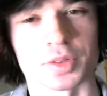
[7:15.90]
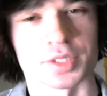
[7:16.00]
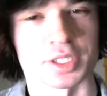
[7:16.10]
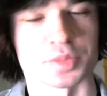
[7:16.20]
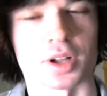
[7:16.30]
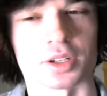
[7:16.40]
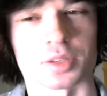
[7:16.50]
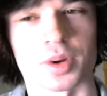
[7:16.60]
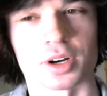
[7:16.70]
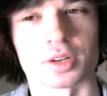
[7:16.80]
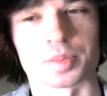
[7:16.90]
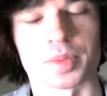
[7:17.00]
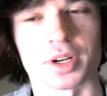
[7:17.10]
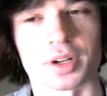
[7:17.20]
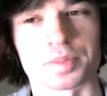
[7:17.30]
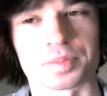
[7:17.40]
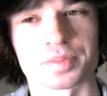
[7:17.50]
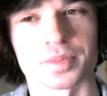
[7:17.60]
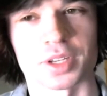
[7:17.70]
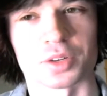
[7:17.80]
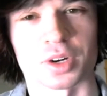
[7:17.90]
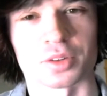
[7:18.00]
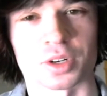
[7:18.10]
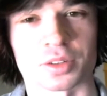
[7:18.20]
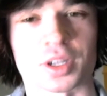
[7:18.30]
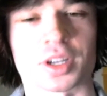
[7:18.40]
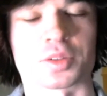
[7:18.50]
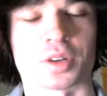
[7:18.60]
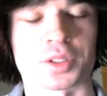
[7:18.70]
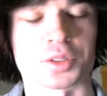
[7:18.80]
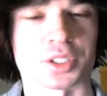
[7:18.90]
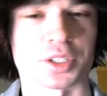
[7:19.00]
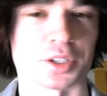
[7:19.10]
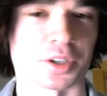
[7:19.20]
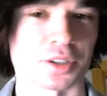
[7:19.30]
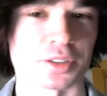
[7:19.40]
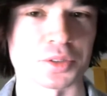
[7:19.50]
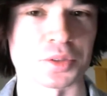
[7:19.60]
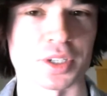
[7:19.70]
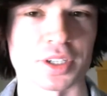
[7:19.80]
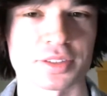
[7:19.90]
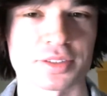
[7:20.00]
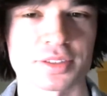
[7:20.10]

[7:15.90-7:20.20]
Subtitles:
was a smaller part, but in Revolutionary Girl, Utena.